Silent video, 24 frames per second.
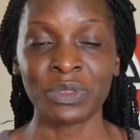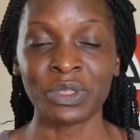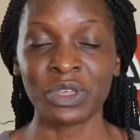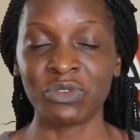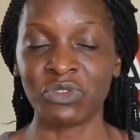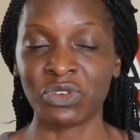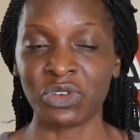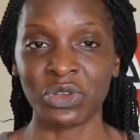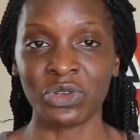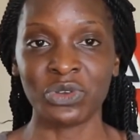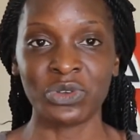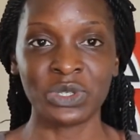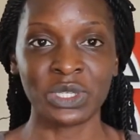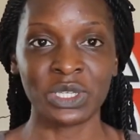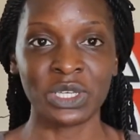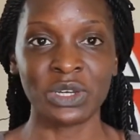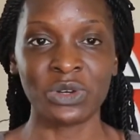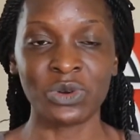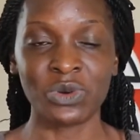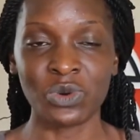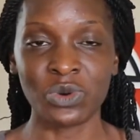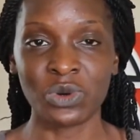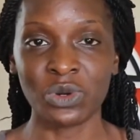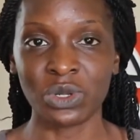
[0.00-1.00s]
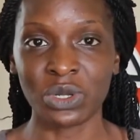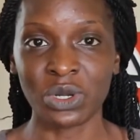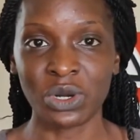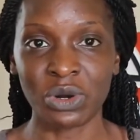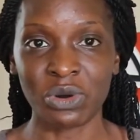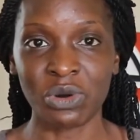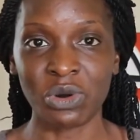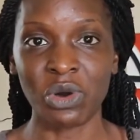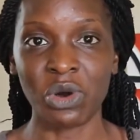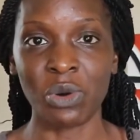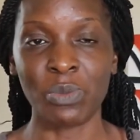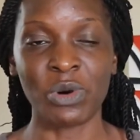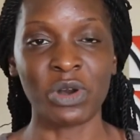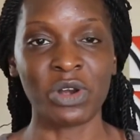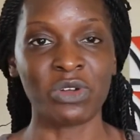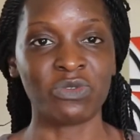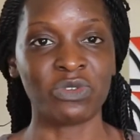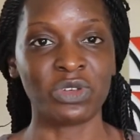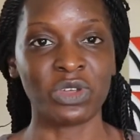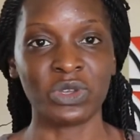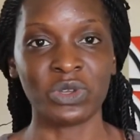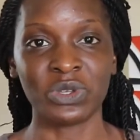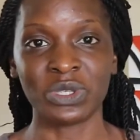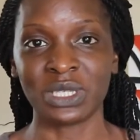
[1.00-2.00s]
If you're using Google Chrome or
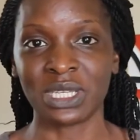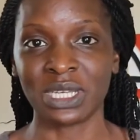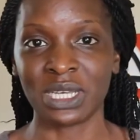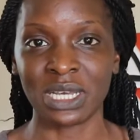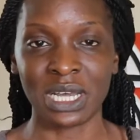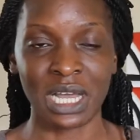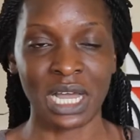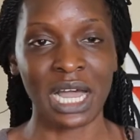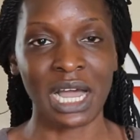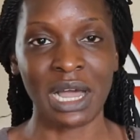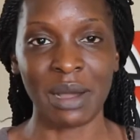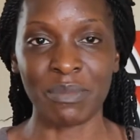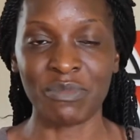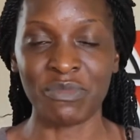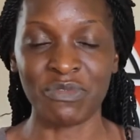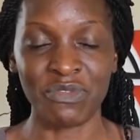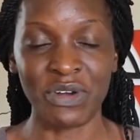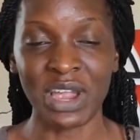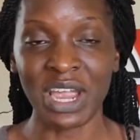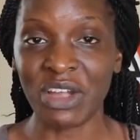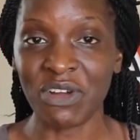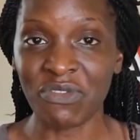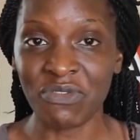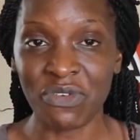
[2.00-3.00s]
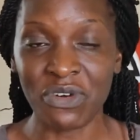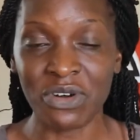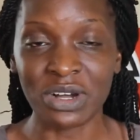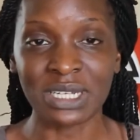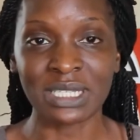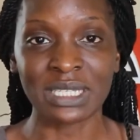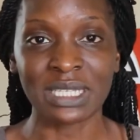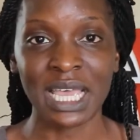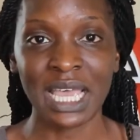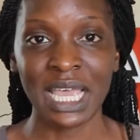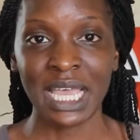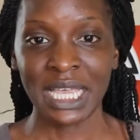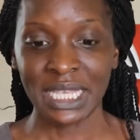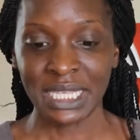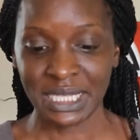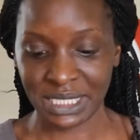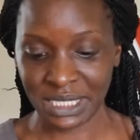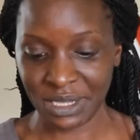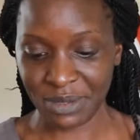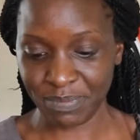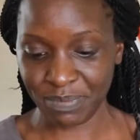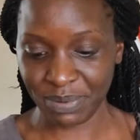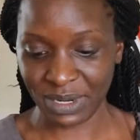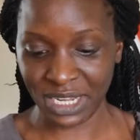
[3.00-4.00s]
if you're using Firefox,
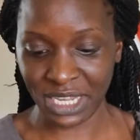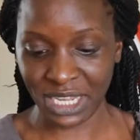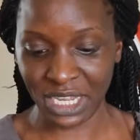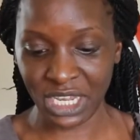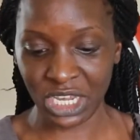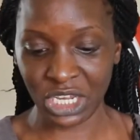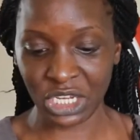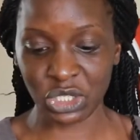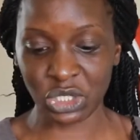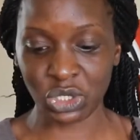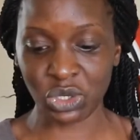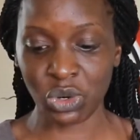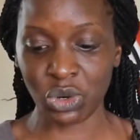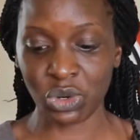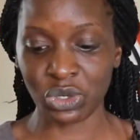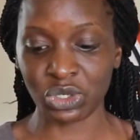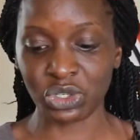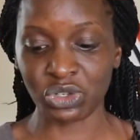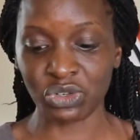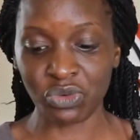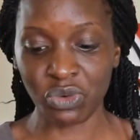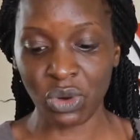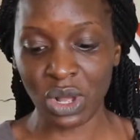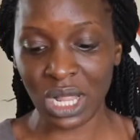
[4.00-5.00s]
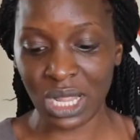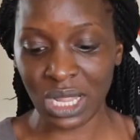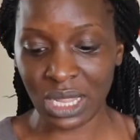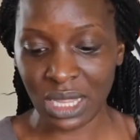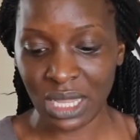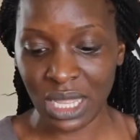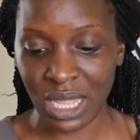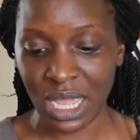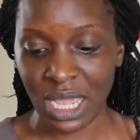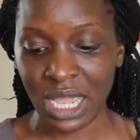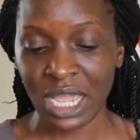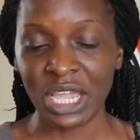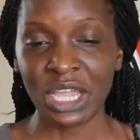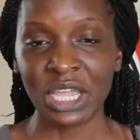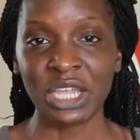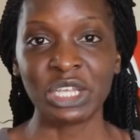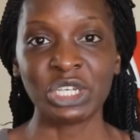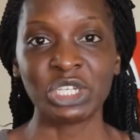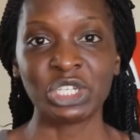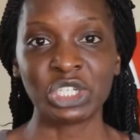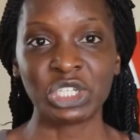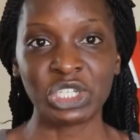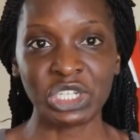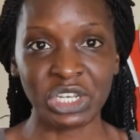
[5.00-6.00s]
simply hit Control,
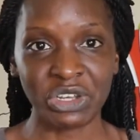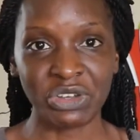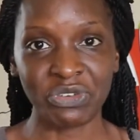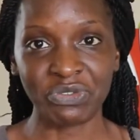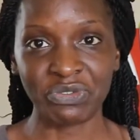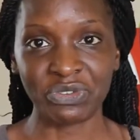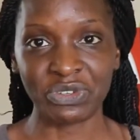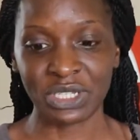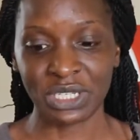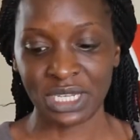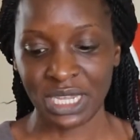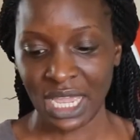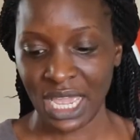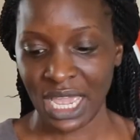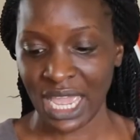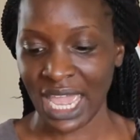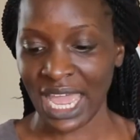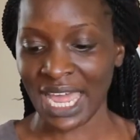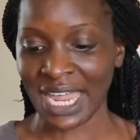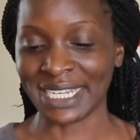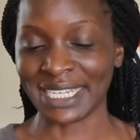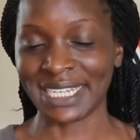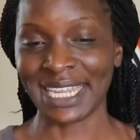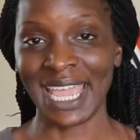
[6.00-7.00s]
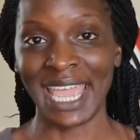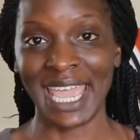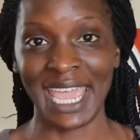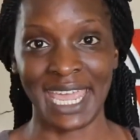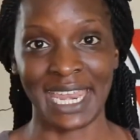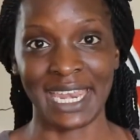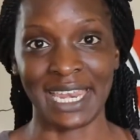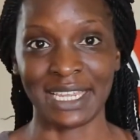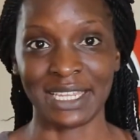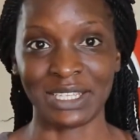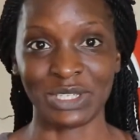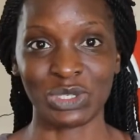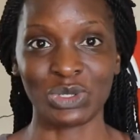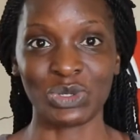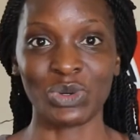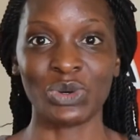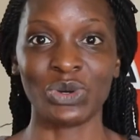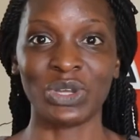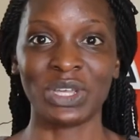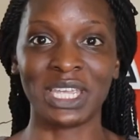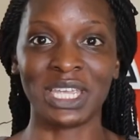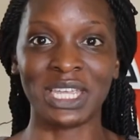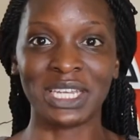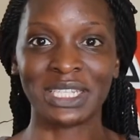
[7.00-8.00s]
Shift, and N.
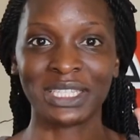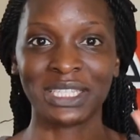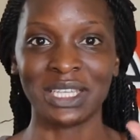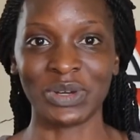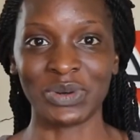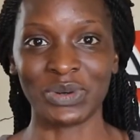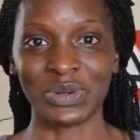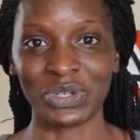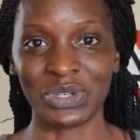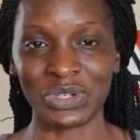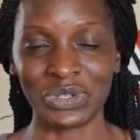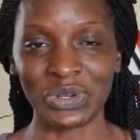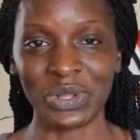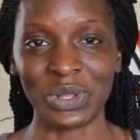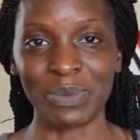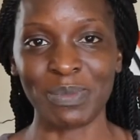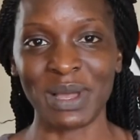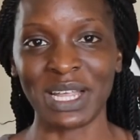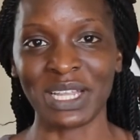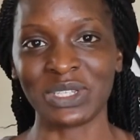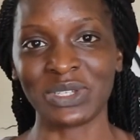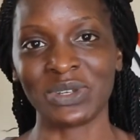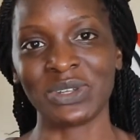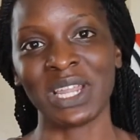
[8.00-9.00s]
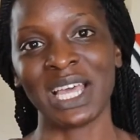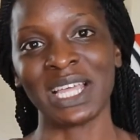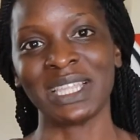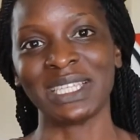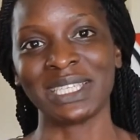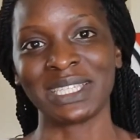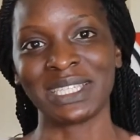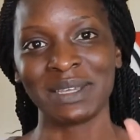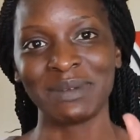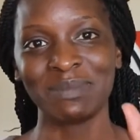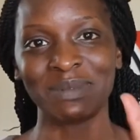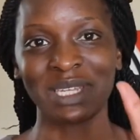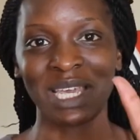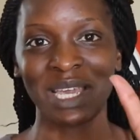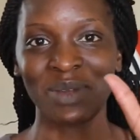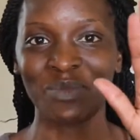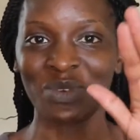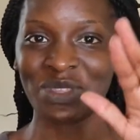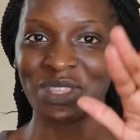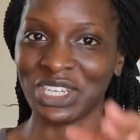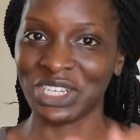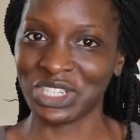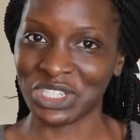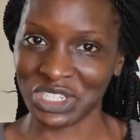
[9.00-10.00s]
So hit the control button at the same time
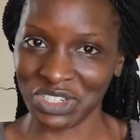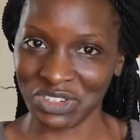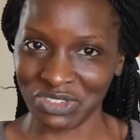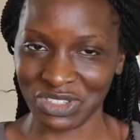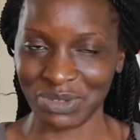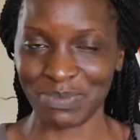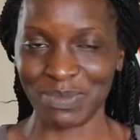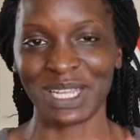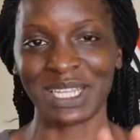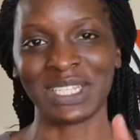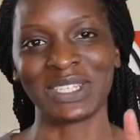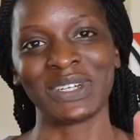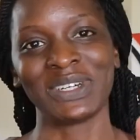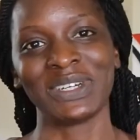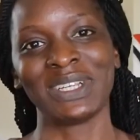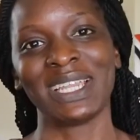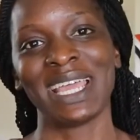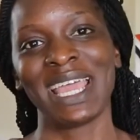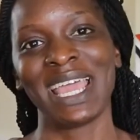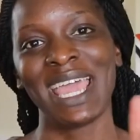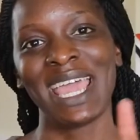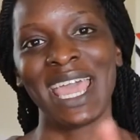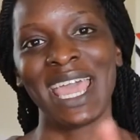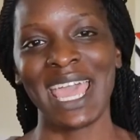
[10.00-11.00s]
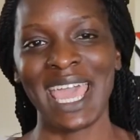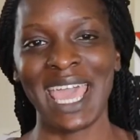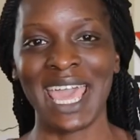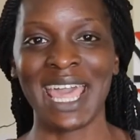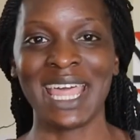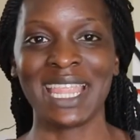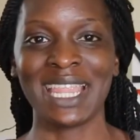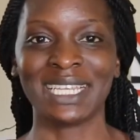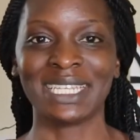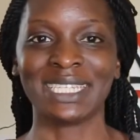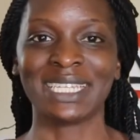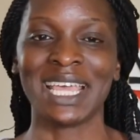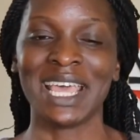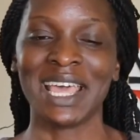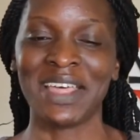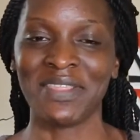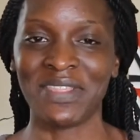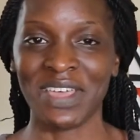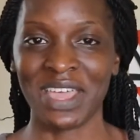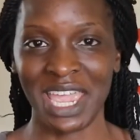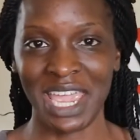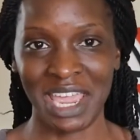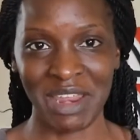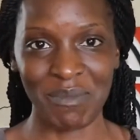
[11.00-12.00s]
with the shift button and
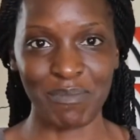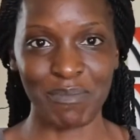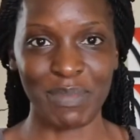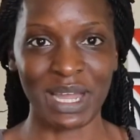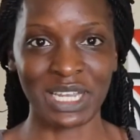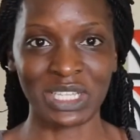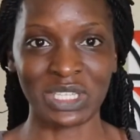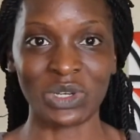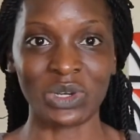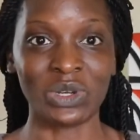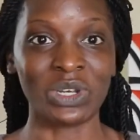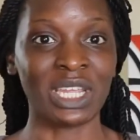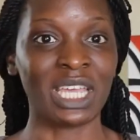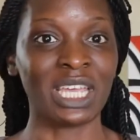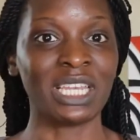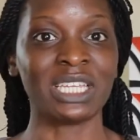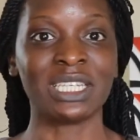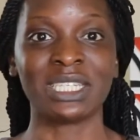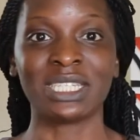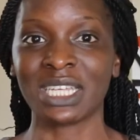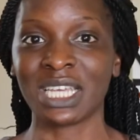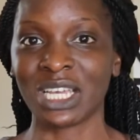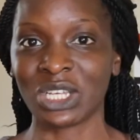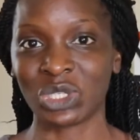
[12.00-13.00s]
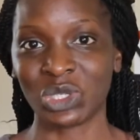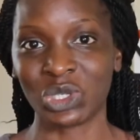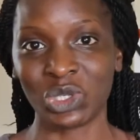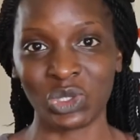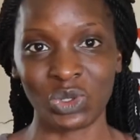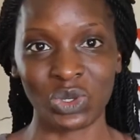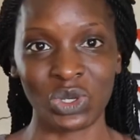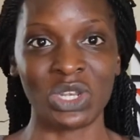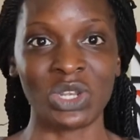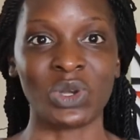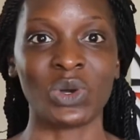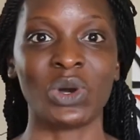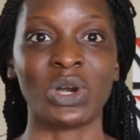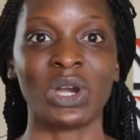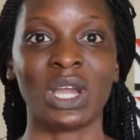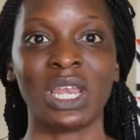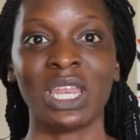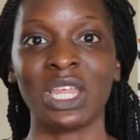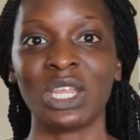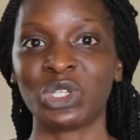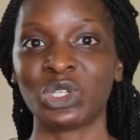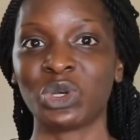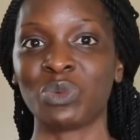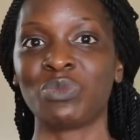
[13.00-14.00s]
the N button, and it takes you to
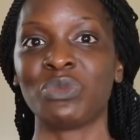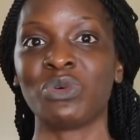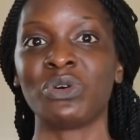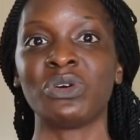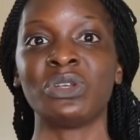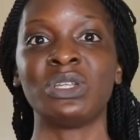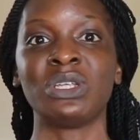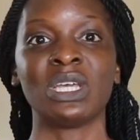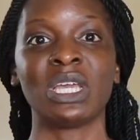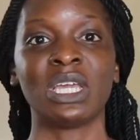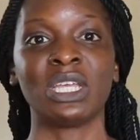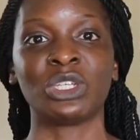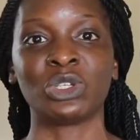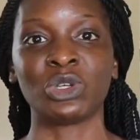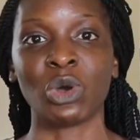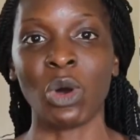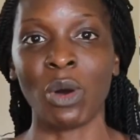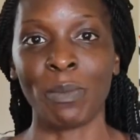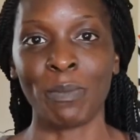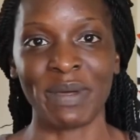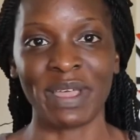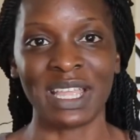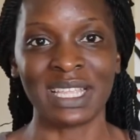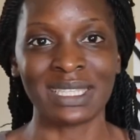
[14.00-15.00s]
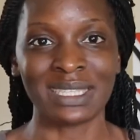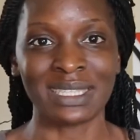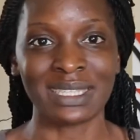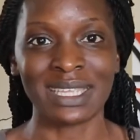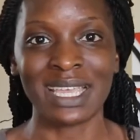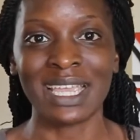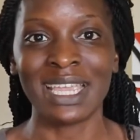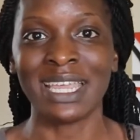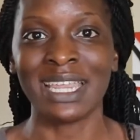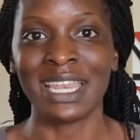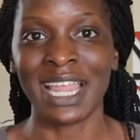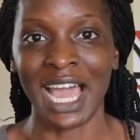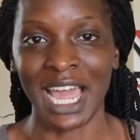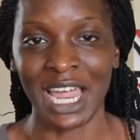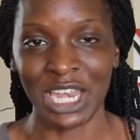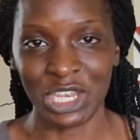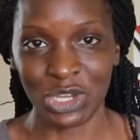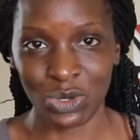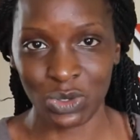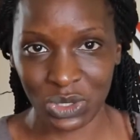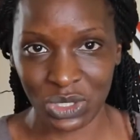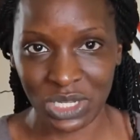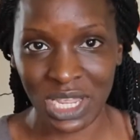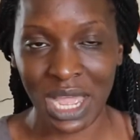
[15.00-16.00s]
incognito mode. It opens in a
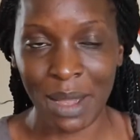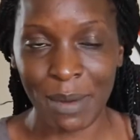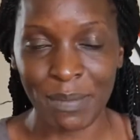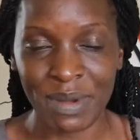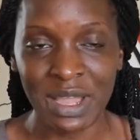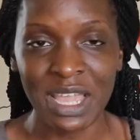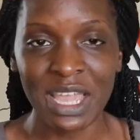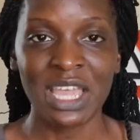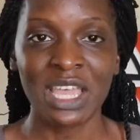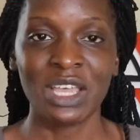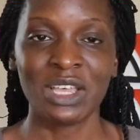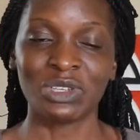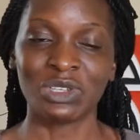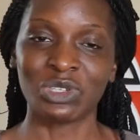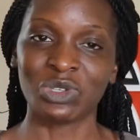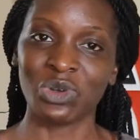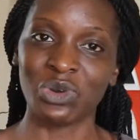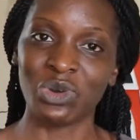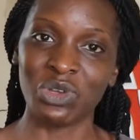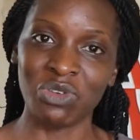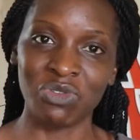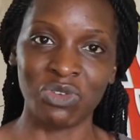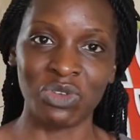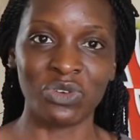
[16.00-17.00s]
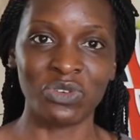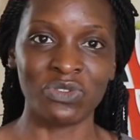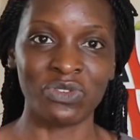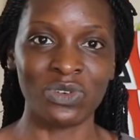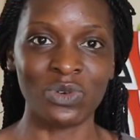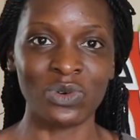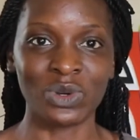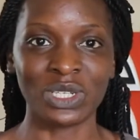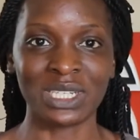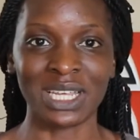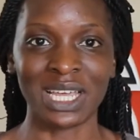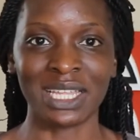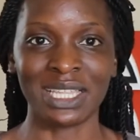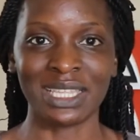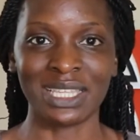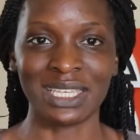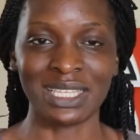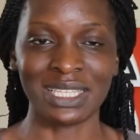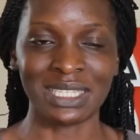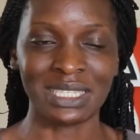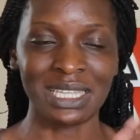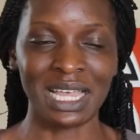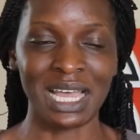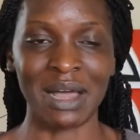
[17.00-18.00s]
new tab. So if you've looked at
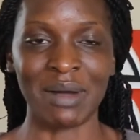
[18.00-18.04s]
this